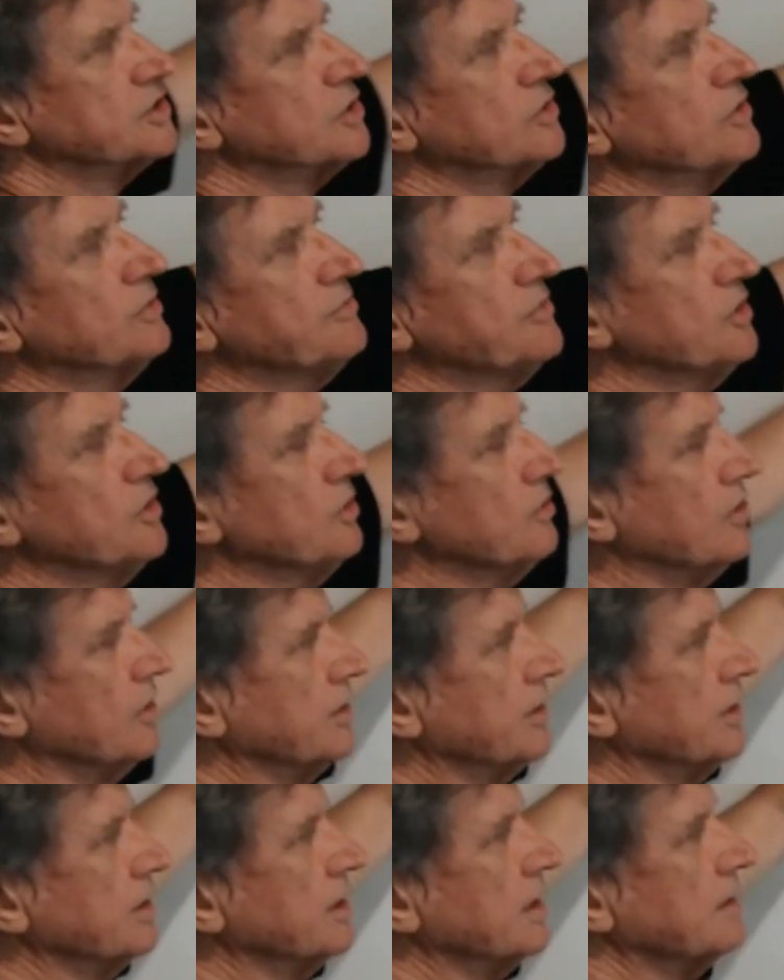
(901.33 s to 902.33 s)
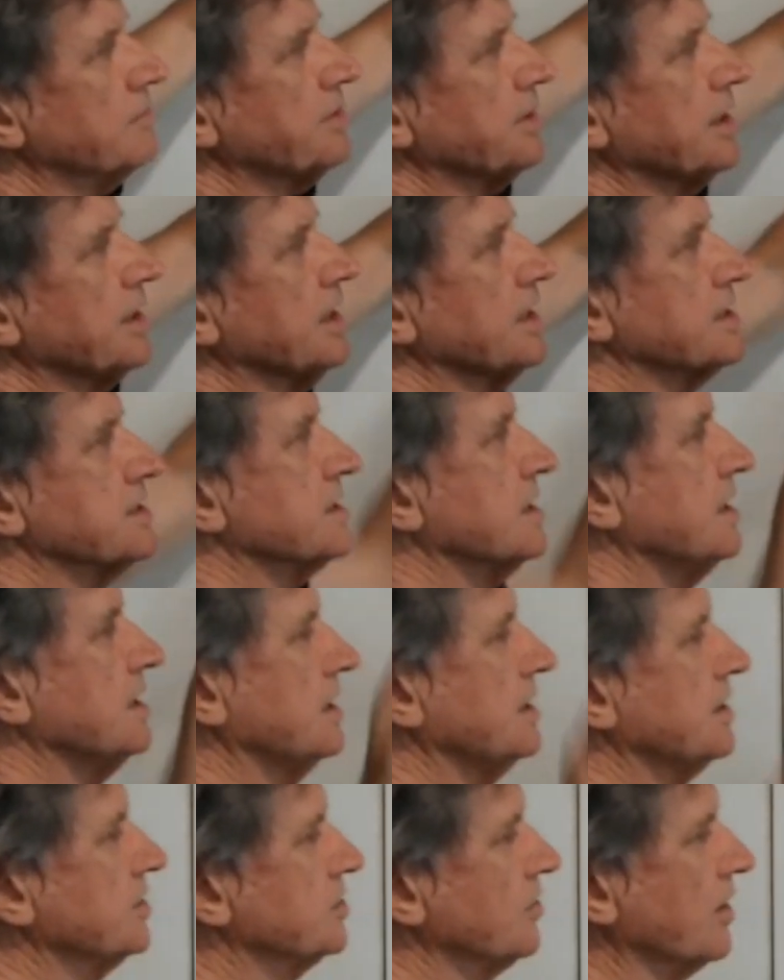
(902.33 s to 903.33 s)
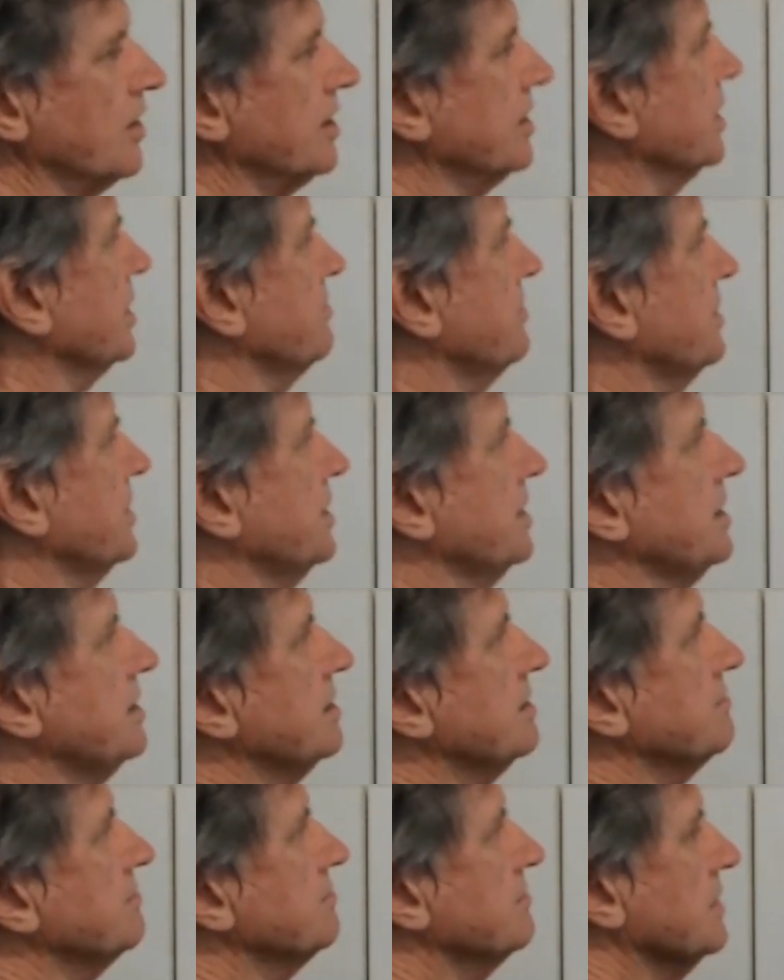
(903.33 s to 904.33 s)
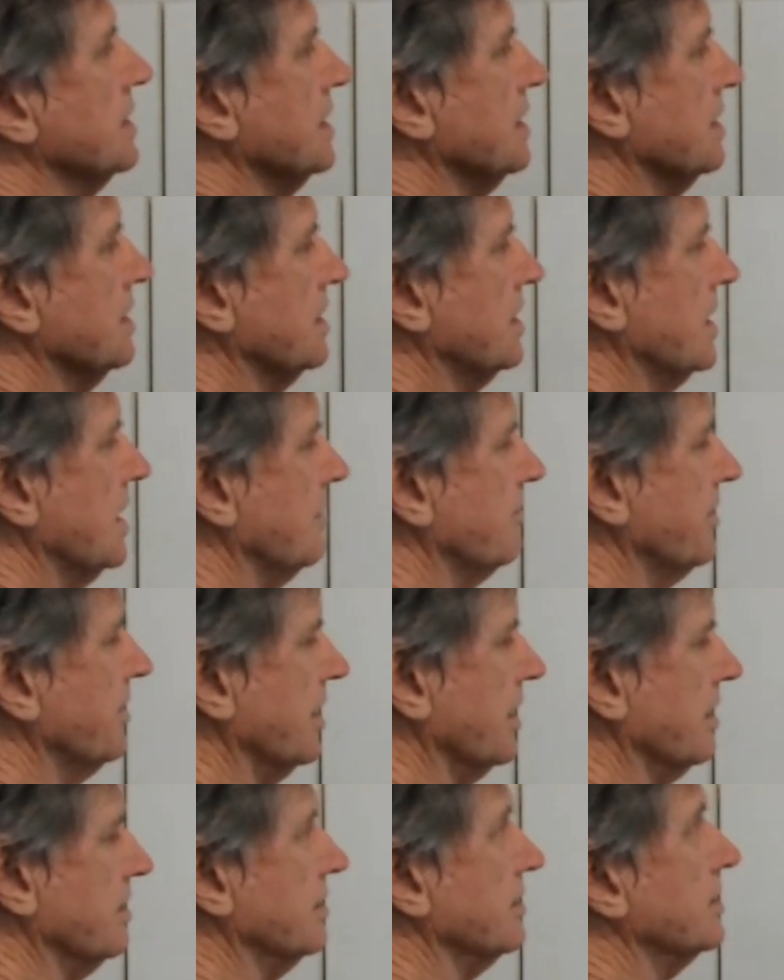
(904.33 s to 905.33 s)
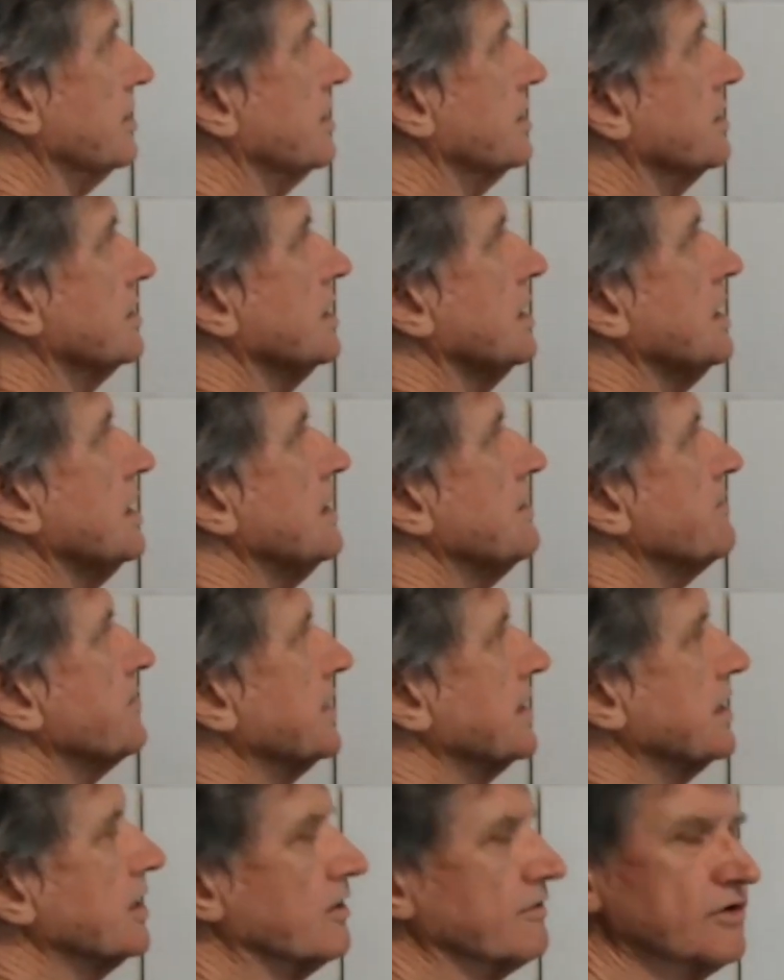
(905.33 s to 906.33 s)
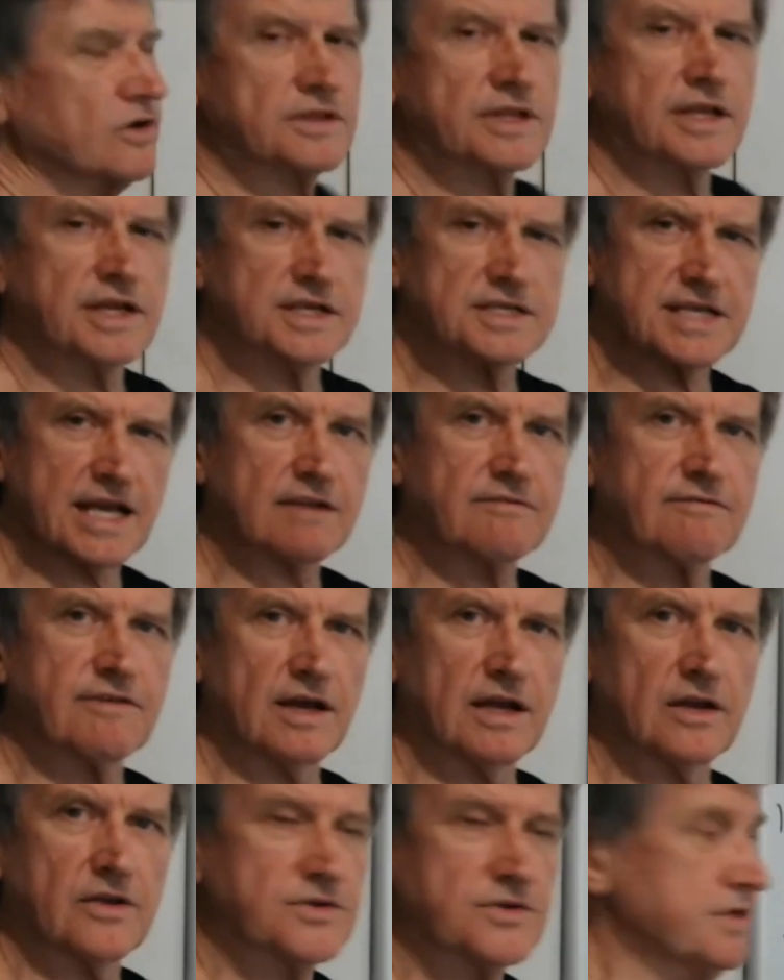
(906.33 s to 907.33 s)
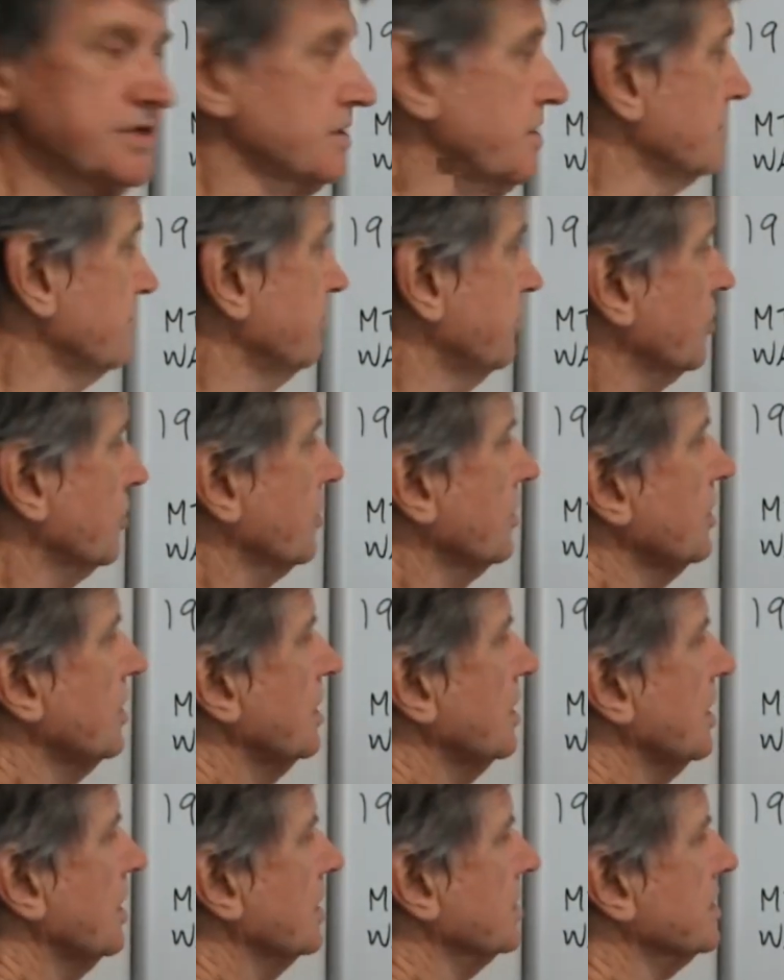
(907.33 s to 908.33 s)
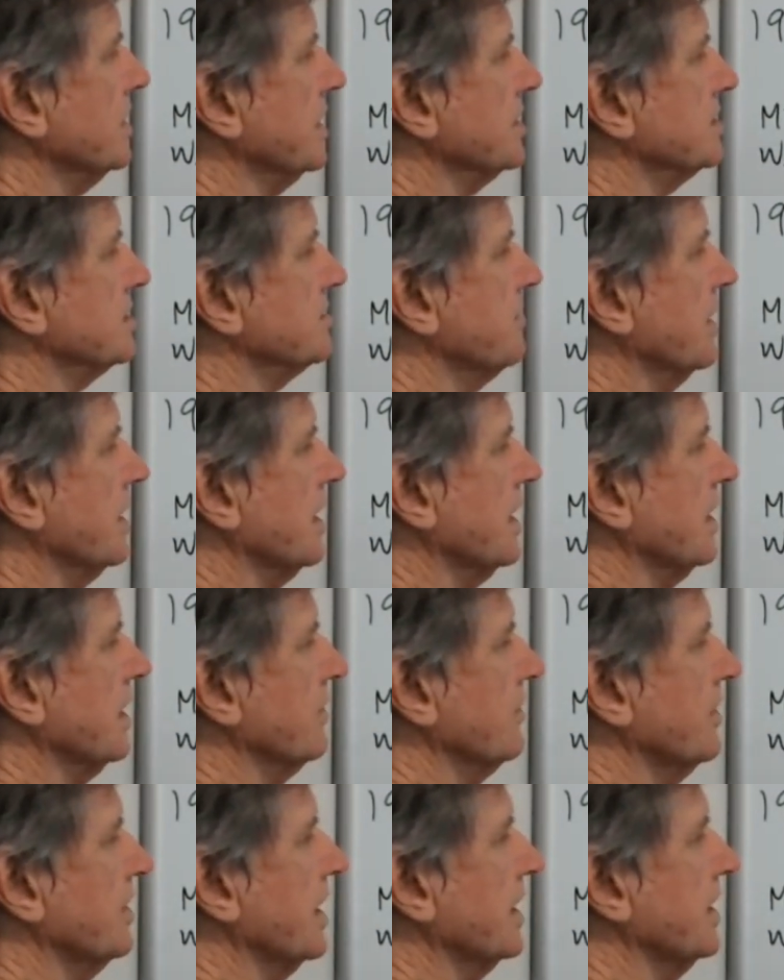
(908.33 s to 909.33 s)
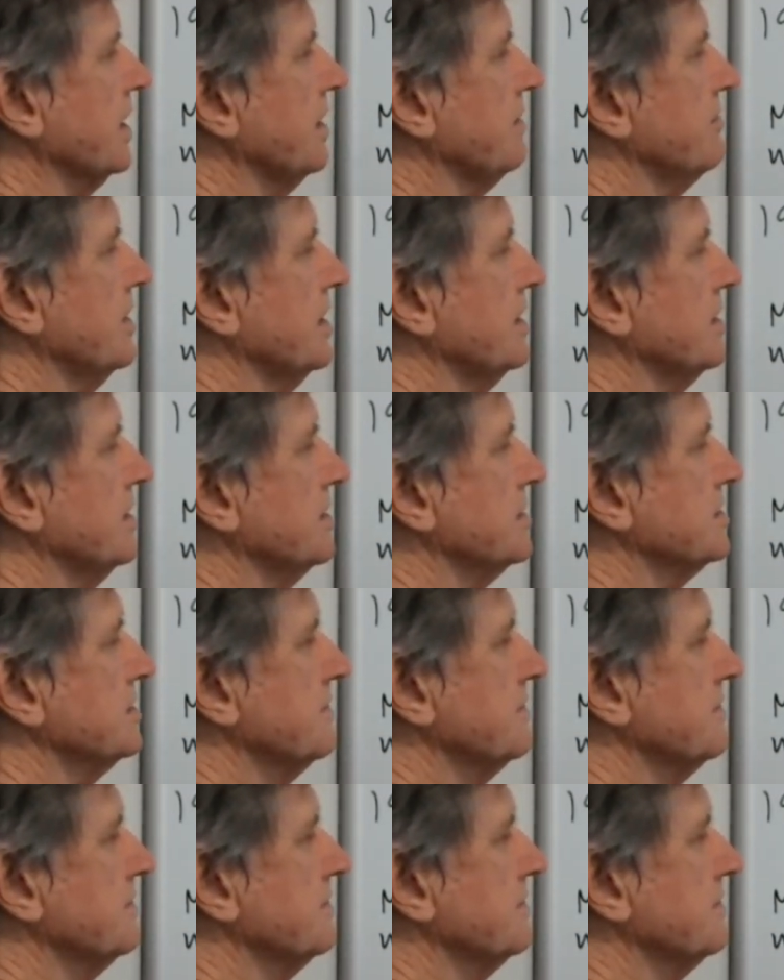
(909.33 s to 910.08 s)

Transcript: a muon appears to only be about Now I've got the exact values in the book. I think it's about 180 metres.